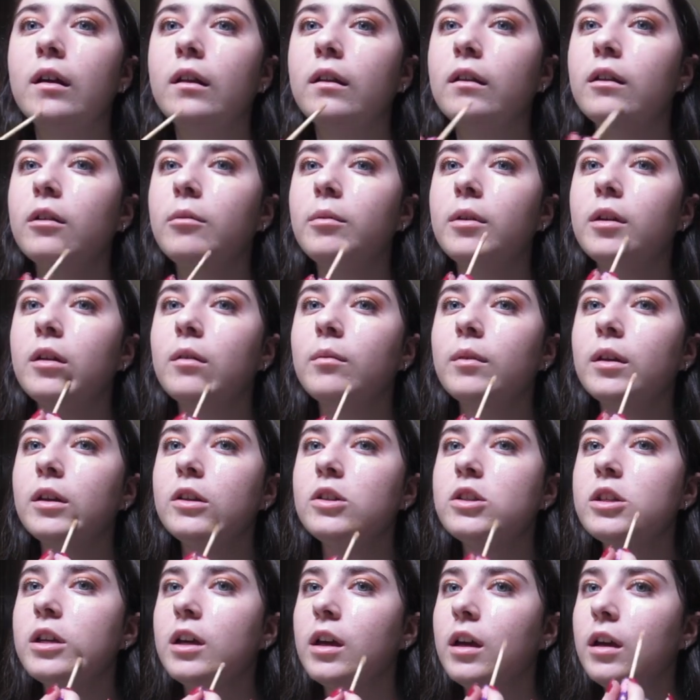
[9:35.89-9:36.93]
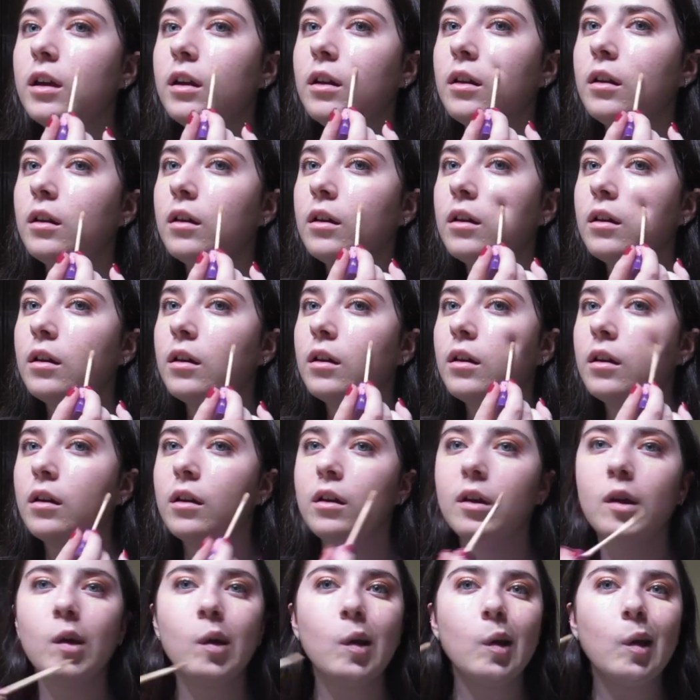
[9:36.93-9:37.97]
a little bit on my chin,
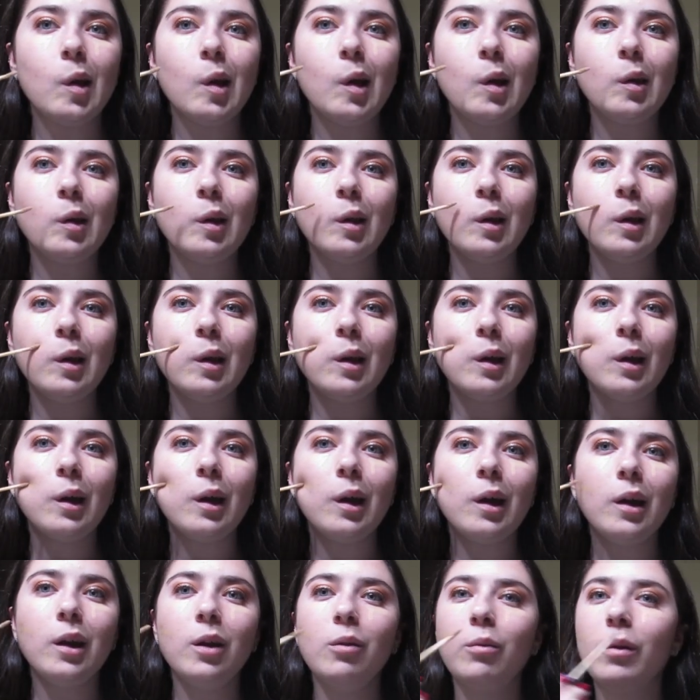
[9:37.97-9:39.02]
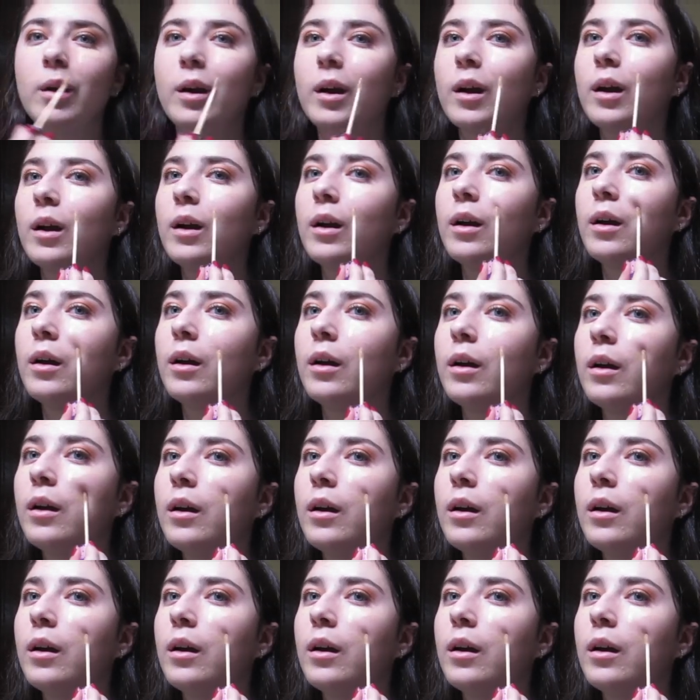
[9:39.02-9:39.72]
and then like anywhere,